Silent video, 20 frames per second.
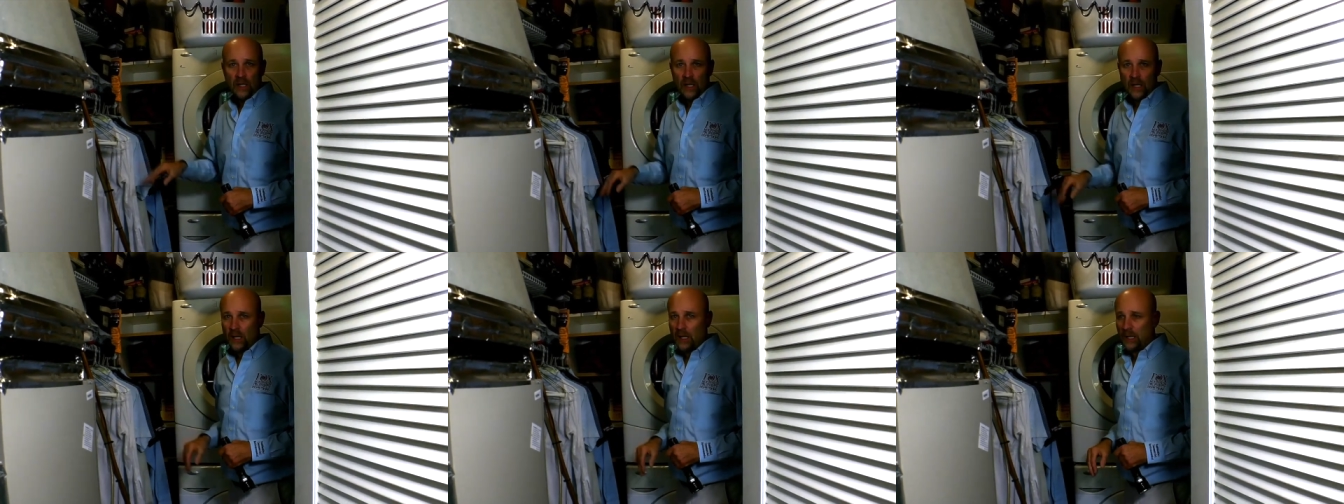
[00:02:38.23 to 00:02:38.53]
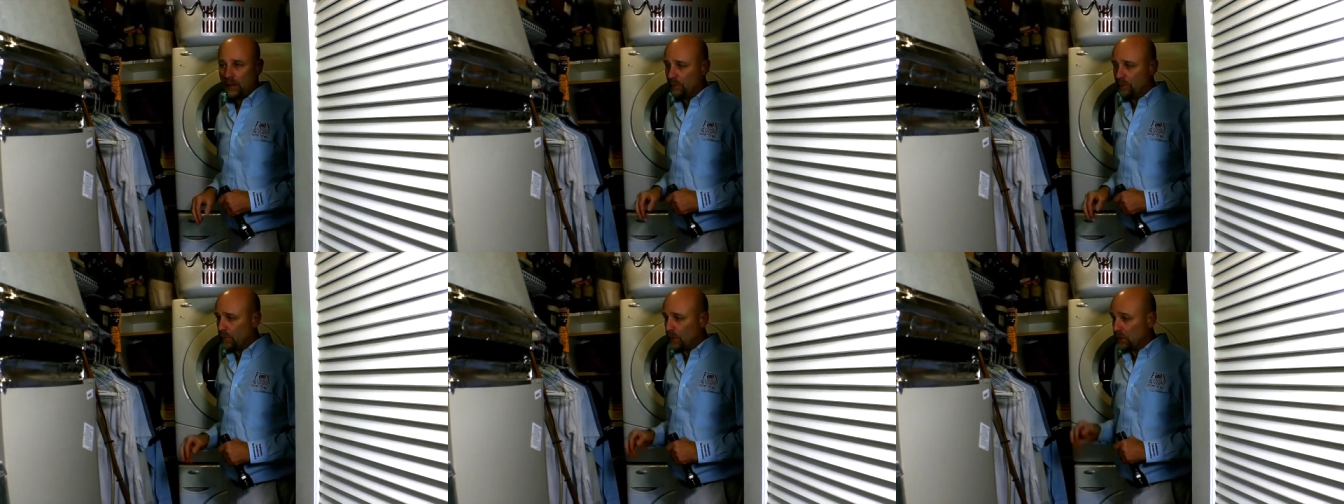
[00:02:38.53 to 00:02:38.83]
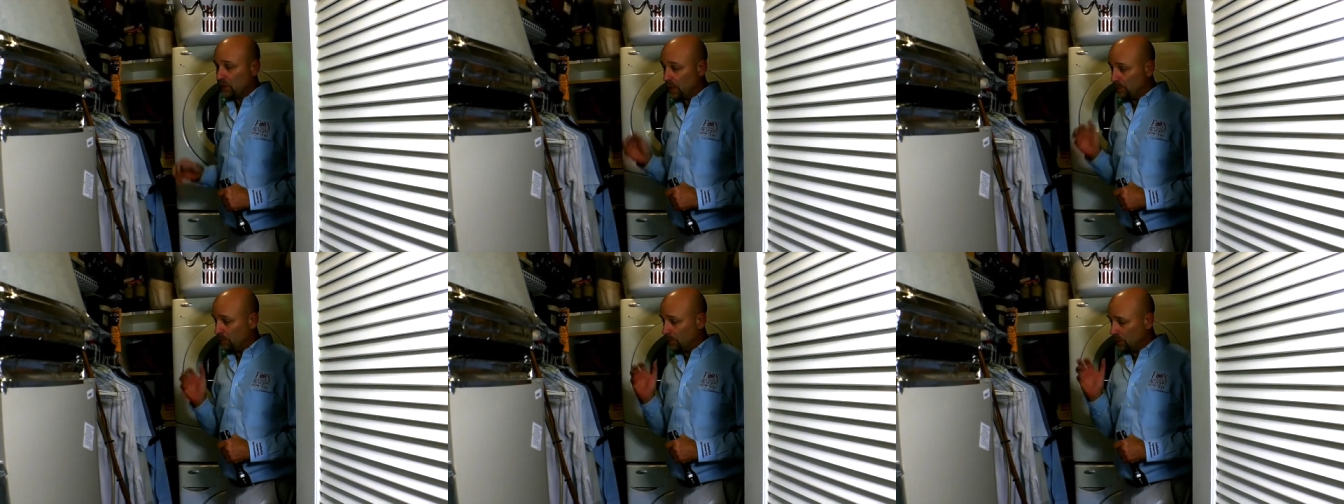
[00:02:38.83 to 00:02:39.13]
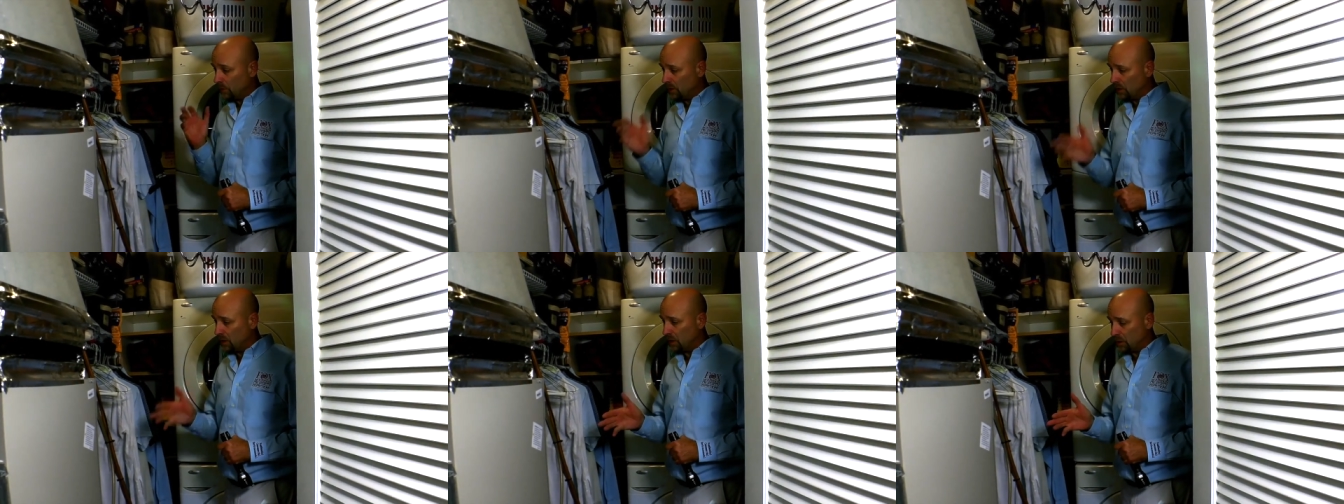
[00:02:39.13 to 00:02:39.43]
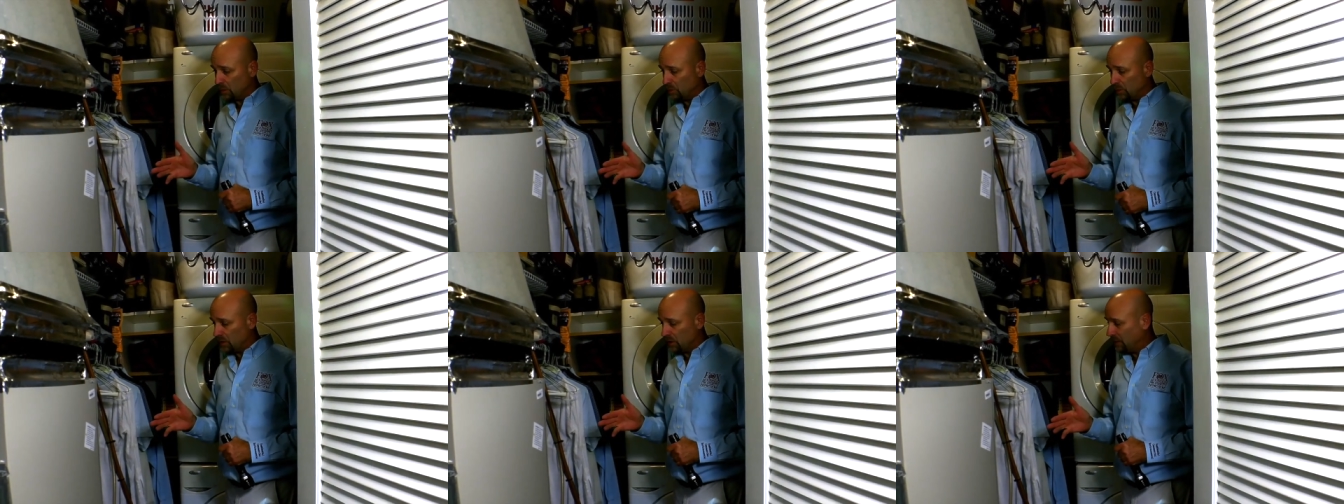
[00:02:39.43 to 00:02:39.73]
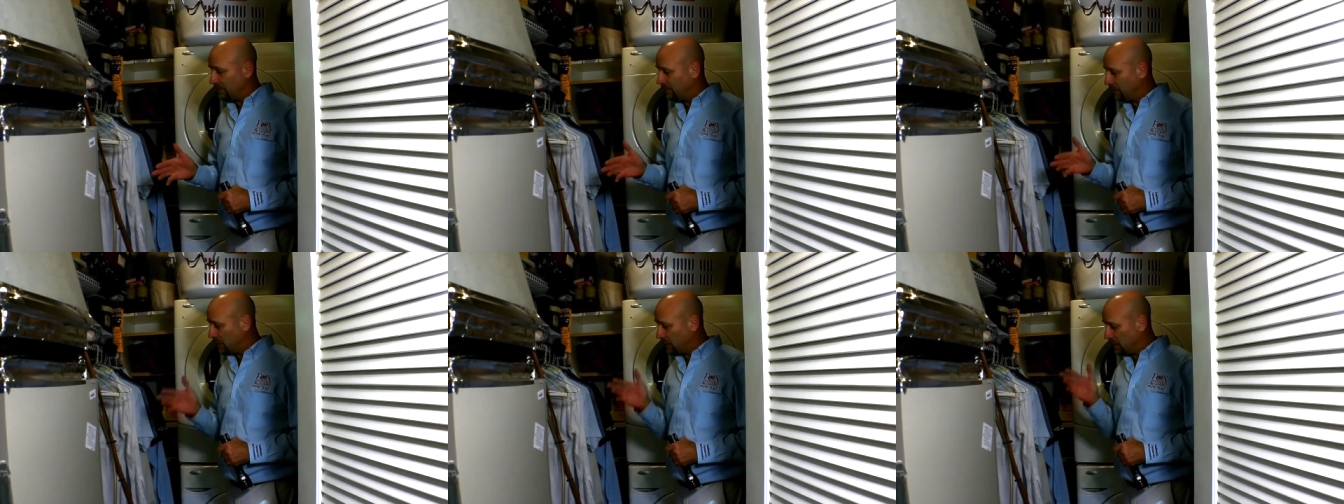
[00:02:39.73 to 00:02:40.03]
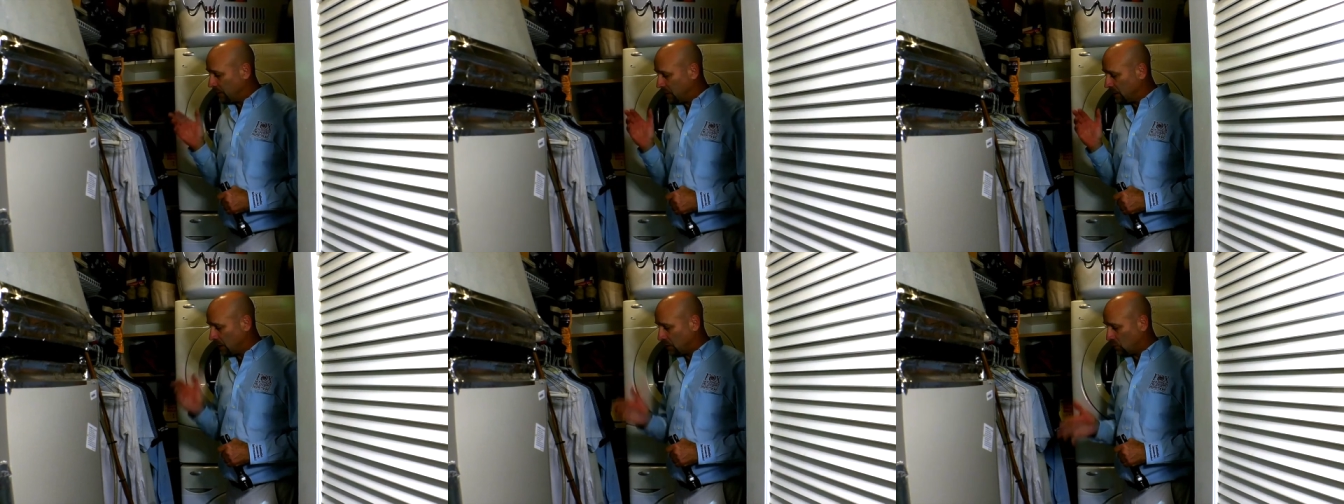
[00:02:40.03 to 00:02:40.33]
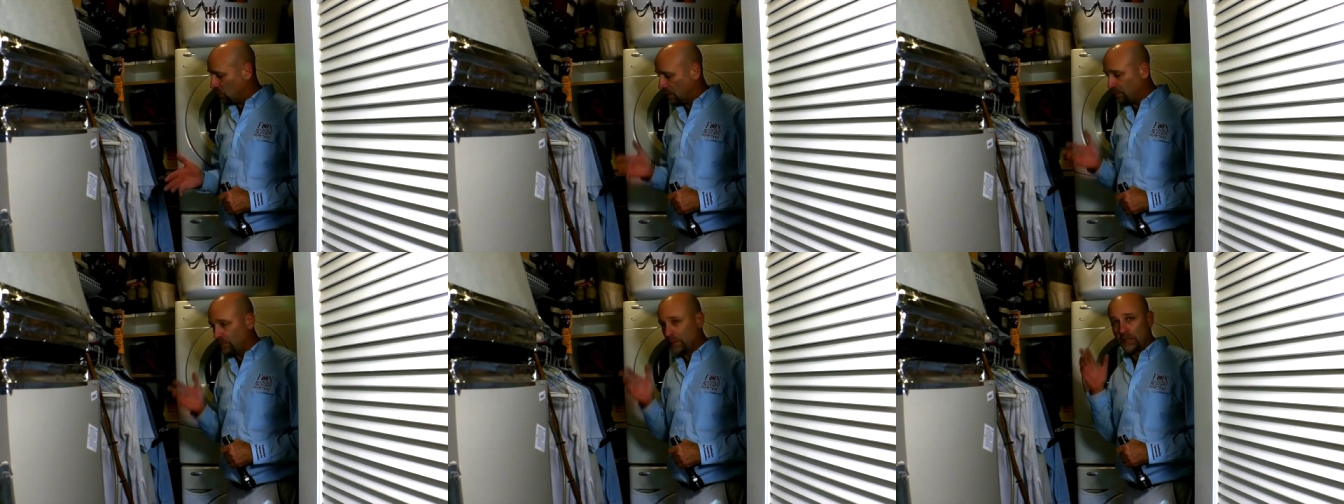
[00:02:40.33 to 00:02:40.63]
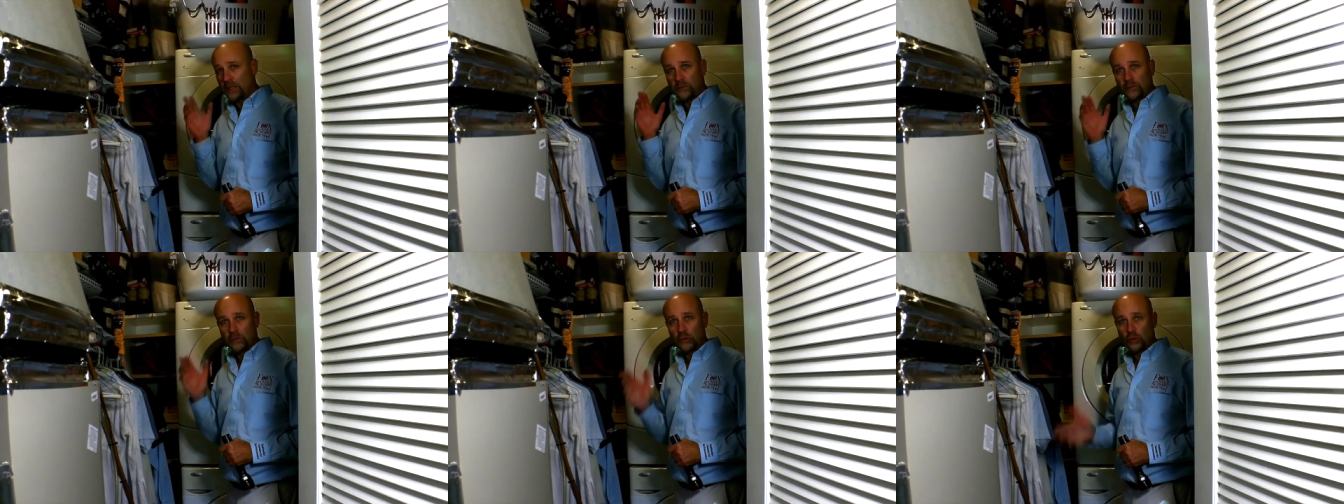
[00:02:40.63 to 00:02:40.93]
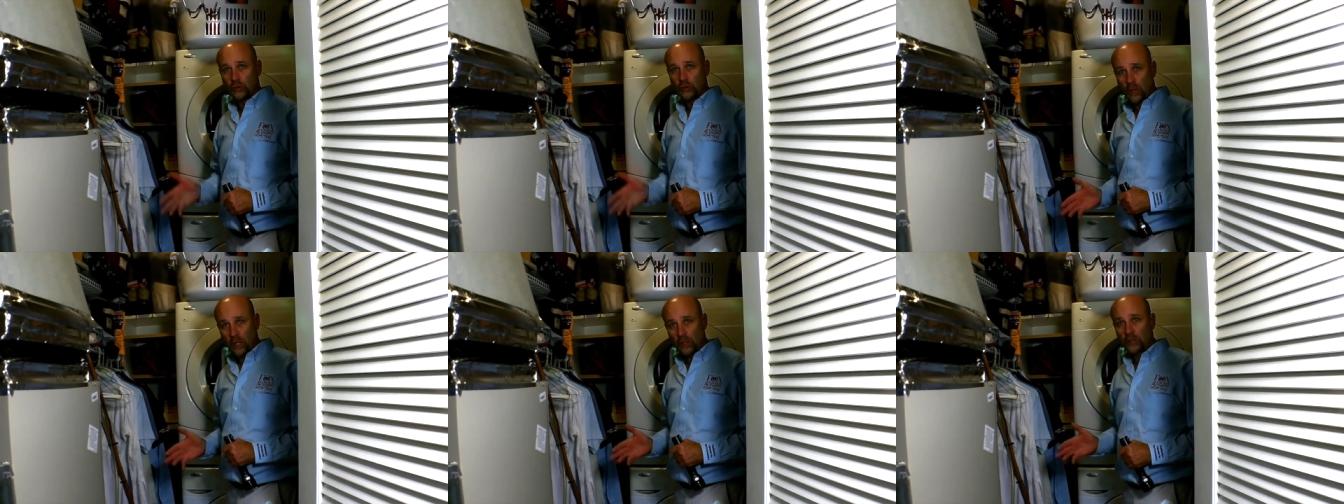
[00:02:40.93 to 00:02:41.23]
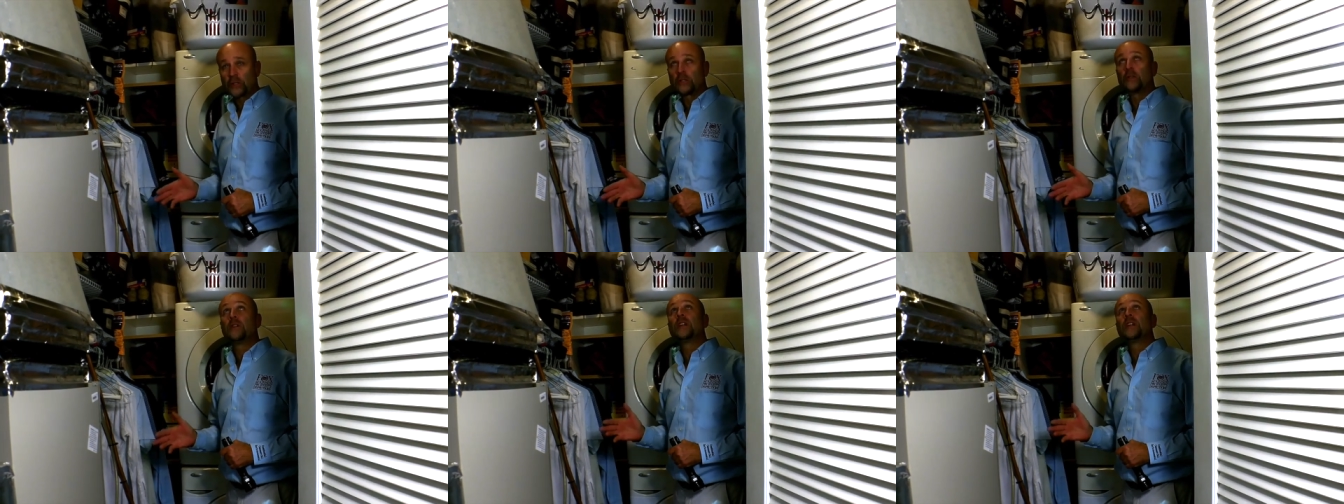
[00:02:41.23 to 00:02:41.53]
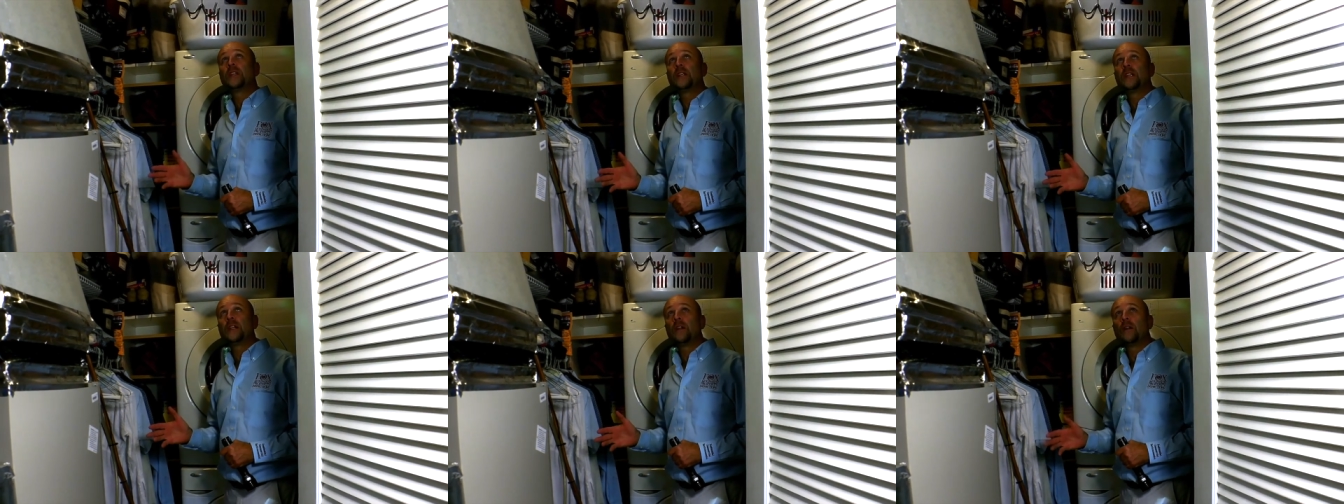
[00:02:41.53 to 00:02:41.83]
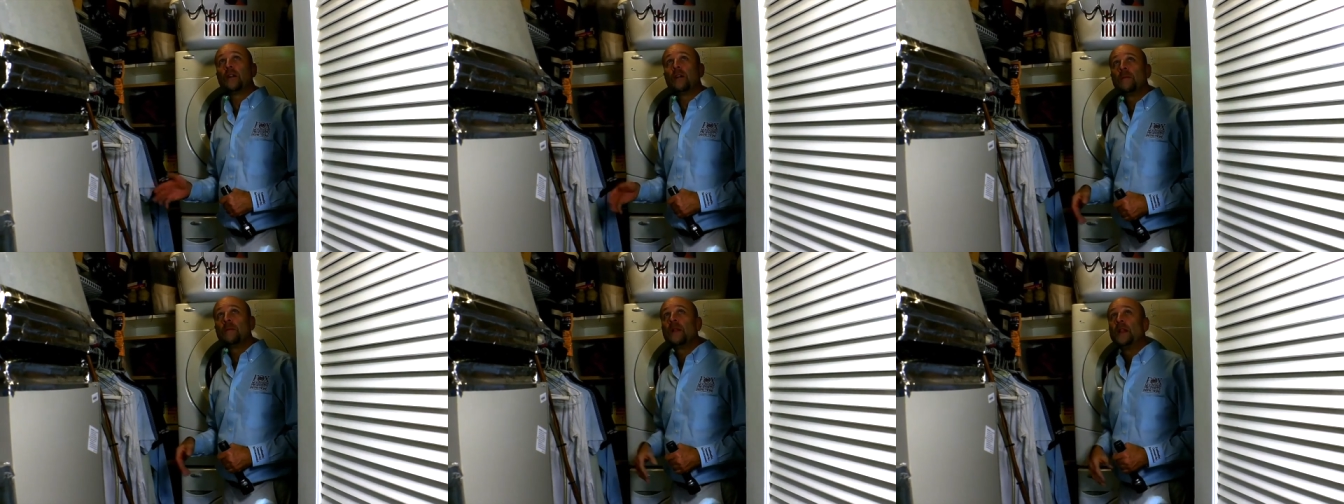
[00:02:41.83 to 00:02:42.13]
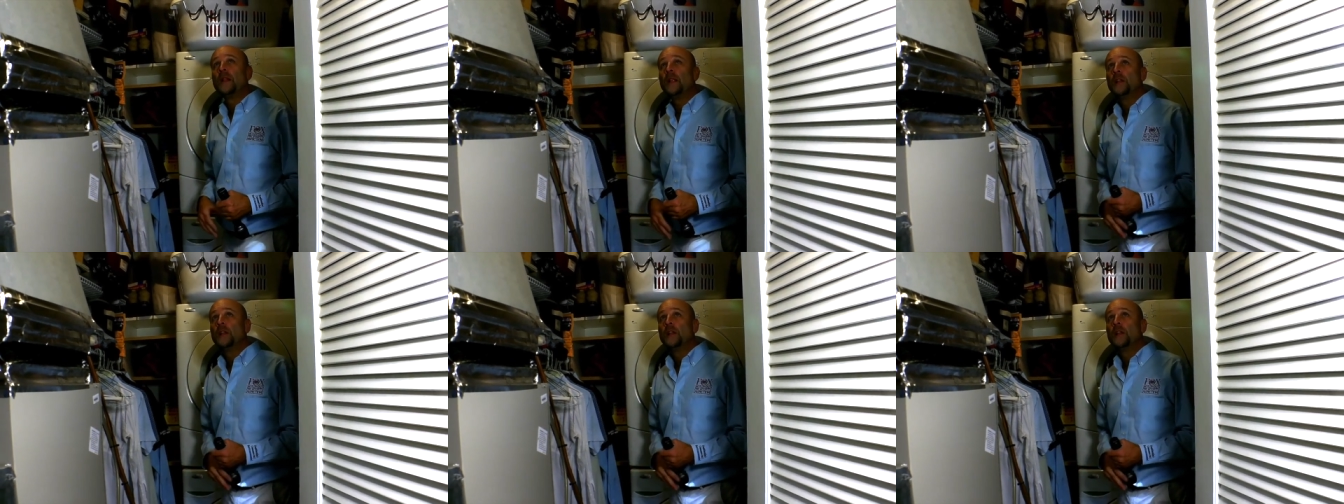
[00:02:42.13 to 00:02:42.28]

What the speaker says: because I'm looking at specifically equipment, structure in here.